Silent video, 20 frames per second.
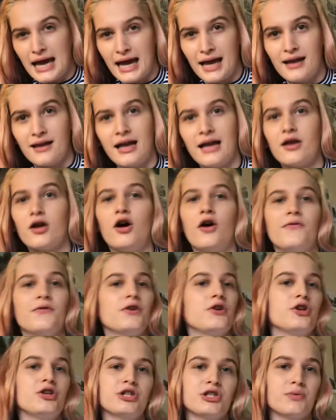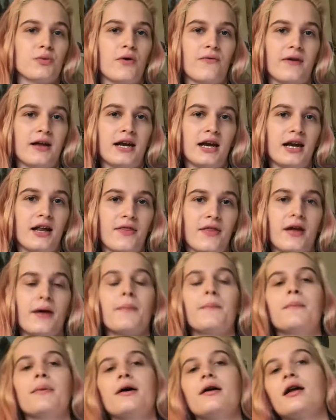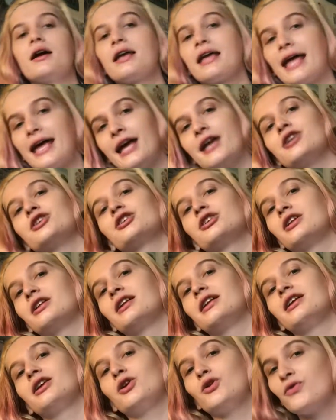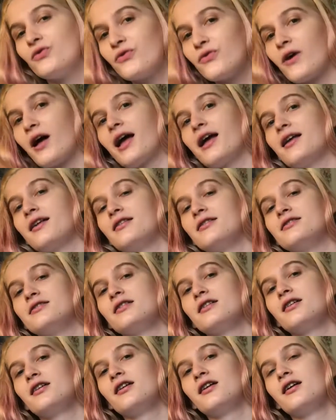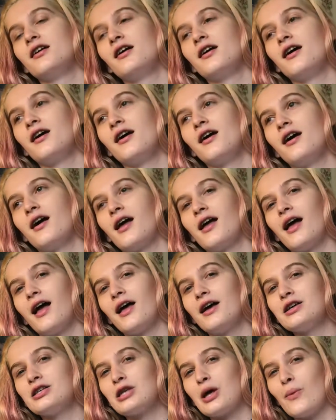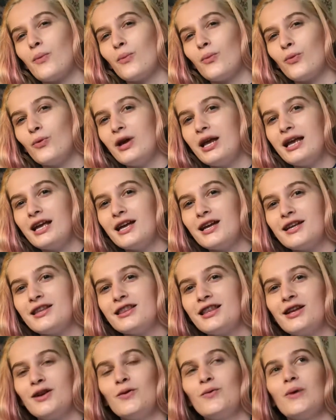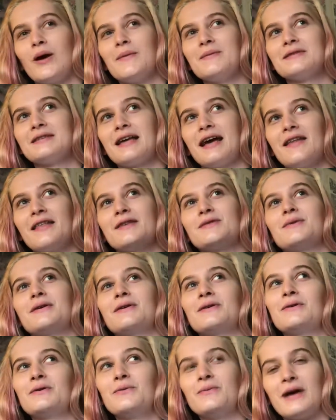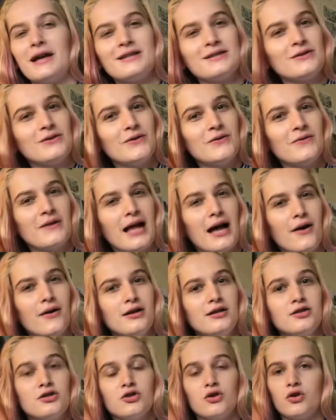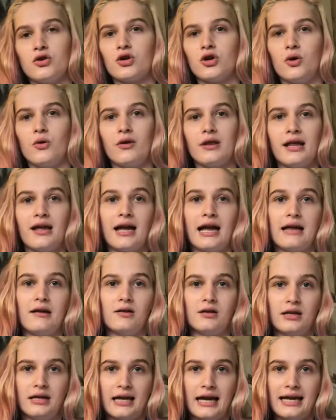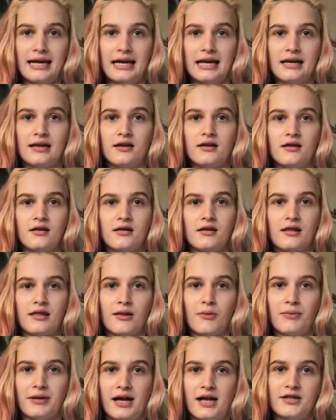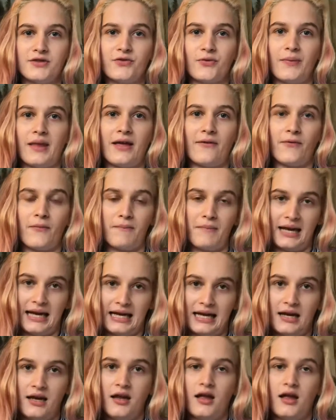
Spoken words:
like often you just won't find anything, but occasionally you'll find some weird little website. There's one called Westlaw Flowers. Don't go on there. I need the plants from there for me.